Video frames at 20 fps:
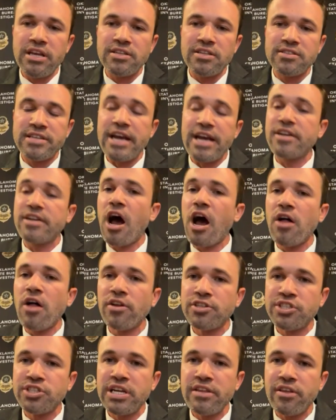
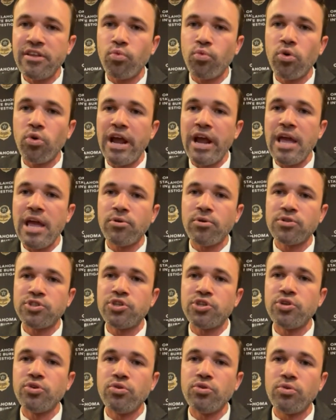technology that we're able
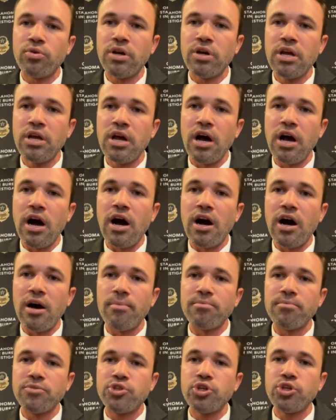to
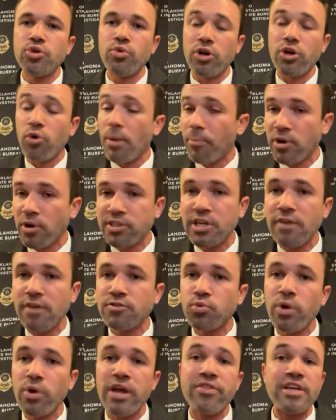equip ourselves
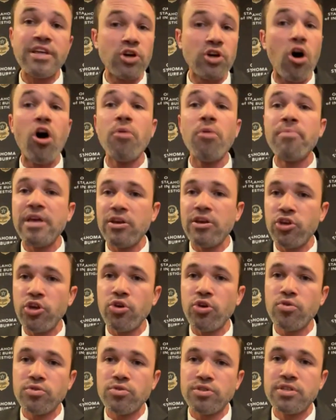with, it's all being
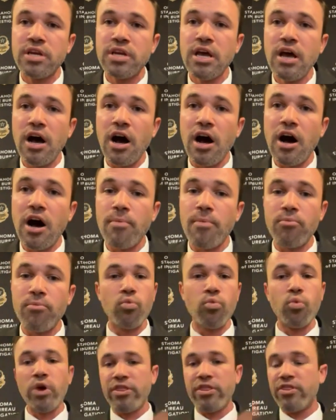used
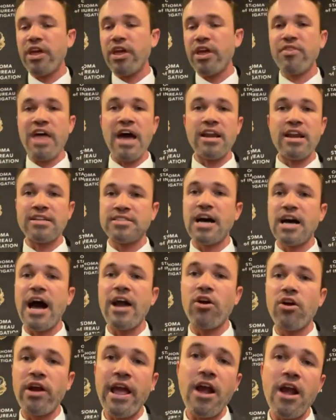within that
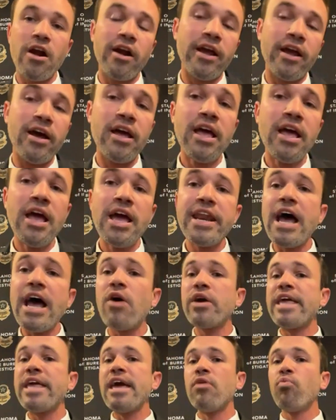entire area. Now,
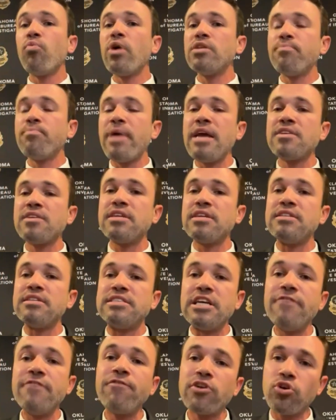again, what makes it
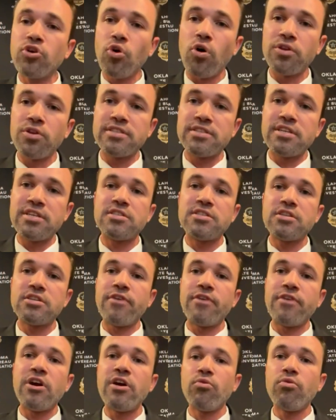difficult is this is a
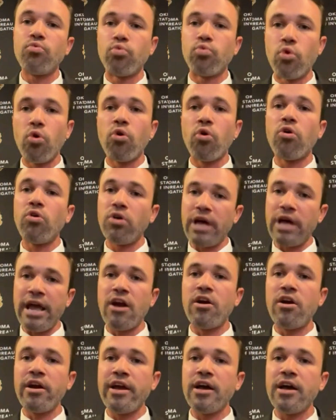very rural
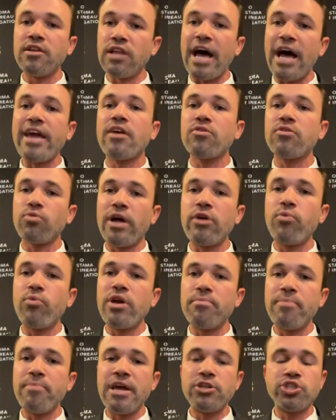area, like we
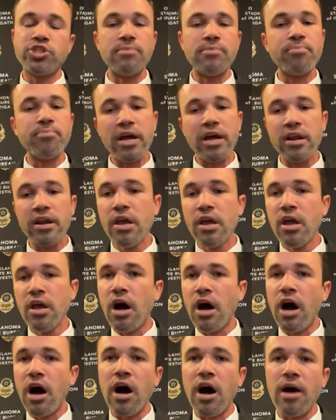had mentioned. But
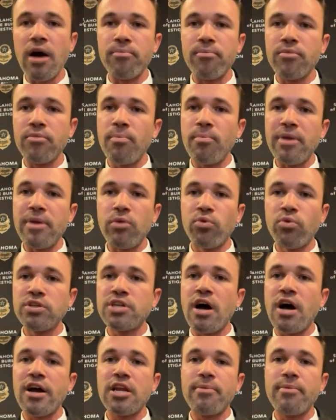I mean, we're
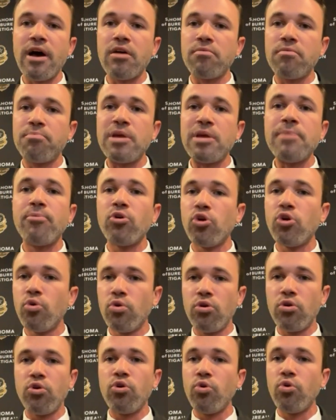talking about people
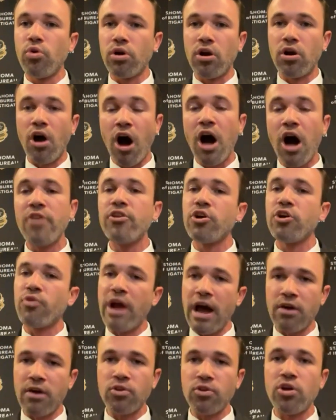who are on the
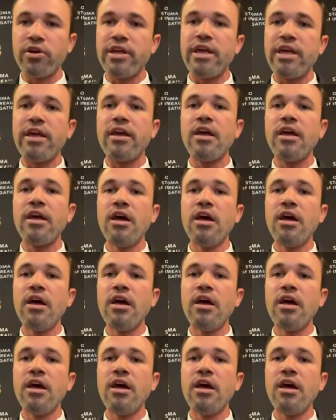ground looking,